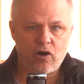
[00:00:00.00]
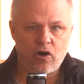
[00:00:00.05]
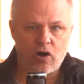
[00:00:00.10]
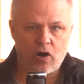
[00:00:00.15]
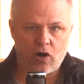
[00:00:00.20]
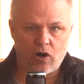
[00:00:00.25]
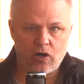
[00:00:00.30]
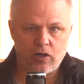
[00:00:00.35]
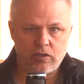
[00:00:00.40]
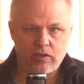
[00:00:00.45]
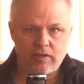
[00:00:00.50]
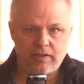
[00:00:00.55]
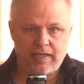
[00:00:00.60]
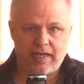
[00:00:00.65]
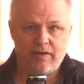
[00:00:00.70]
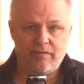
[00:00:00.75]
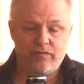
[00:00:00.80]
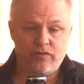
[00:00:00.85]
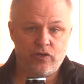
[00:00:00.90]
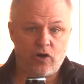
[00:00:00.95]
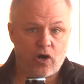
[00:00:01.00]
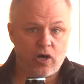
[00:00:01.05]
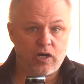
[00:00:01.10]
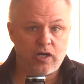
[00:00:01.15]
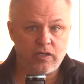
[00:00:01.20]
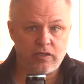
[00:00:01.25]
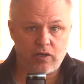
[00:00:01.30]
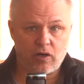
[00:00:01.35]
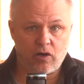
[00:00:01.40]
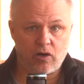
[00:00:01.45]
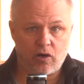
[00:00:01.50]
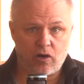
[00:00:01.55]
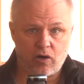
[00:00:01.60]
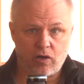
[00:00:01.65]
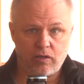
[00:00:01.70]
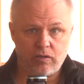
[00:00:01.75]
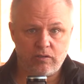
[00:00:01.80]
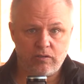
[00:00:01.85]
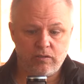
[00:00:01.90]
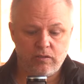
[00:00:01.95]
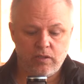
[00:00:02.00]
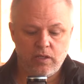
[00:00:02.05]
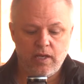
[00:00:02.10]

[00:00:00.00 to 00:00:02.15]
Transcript: our heart, that have darkened our heart,